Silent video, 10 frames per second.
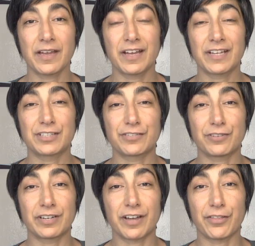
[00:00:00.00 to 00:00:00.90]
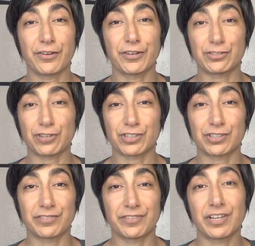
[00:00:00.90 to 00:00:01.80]
Different other
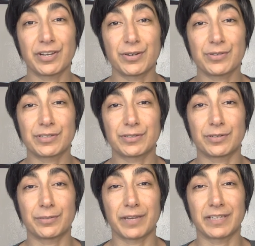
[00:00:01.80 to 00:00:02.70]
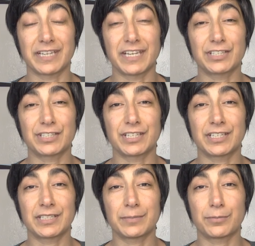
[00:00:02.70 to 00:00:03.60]
instructional videos, including
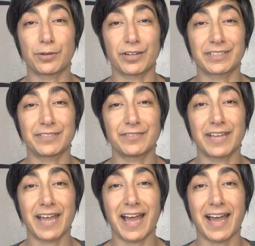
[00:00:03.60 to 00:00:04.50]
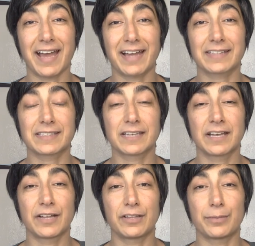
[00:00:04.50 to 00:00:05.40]
meditation, productivity hacks.
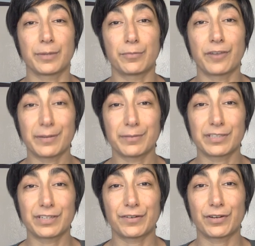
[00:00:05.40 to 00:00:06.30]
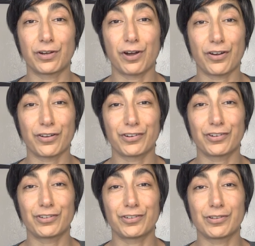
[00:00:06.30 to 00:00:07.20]
There'll be written material,
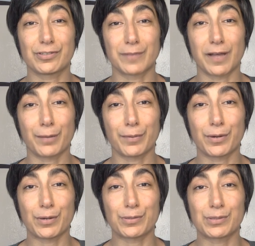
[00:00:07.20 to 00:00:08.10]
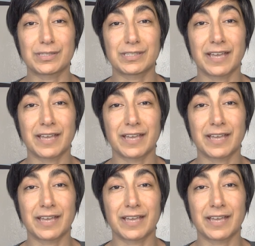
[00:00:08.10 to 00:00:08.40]
articles, blog posts,